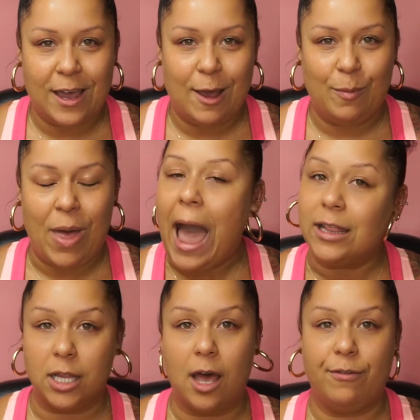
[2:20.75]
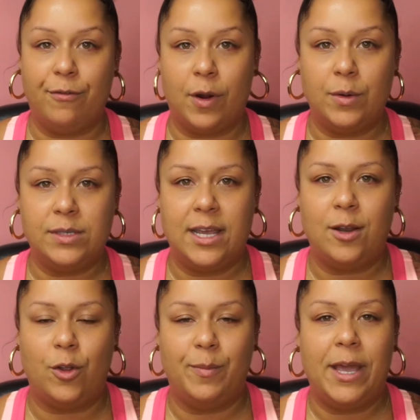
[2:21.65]
I love
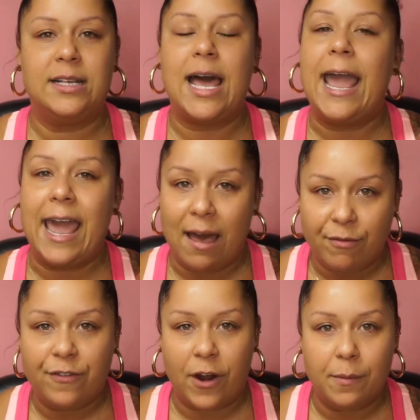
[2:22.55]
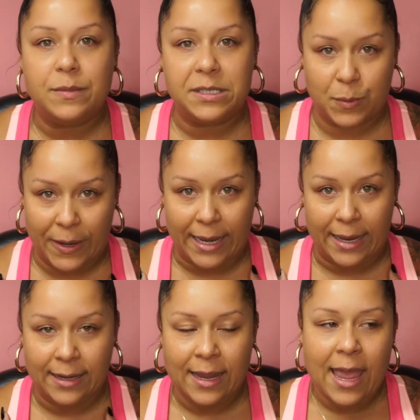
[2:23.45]
Frozen, only because I am from
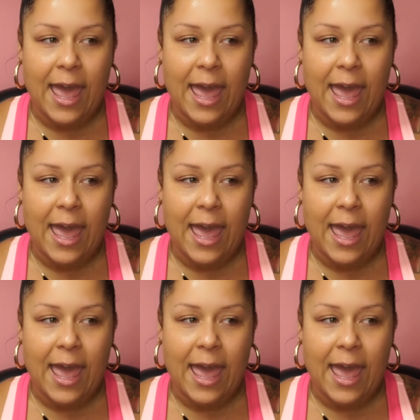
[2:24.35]
Sweden,